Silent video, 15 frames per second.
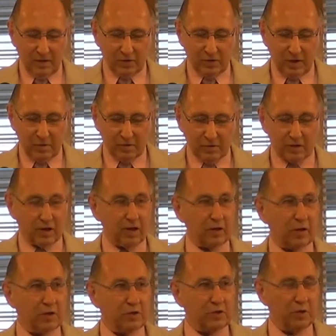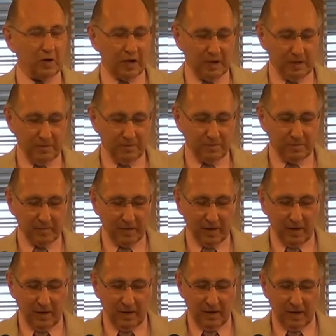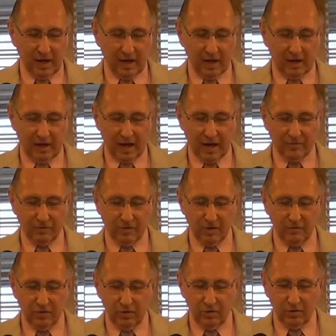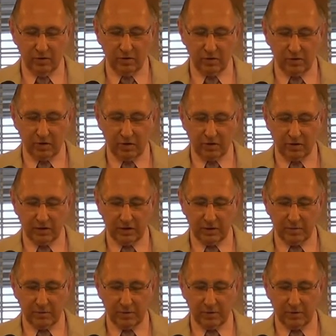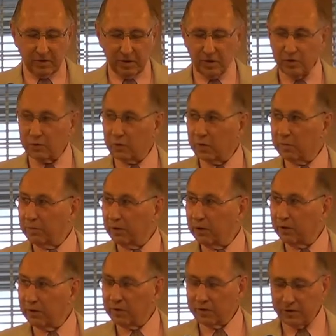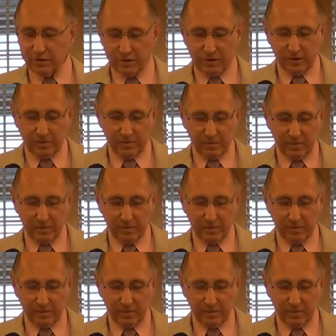His name is Larry Tooley. He had a life review. His earthly impurities were purged.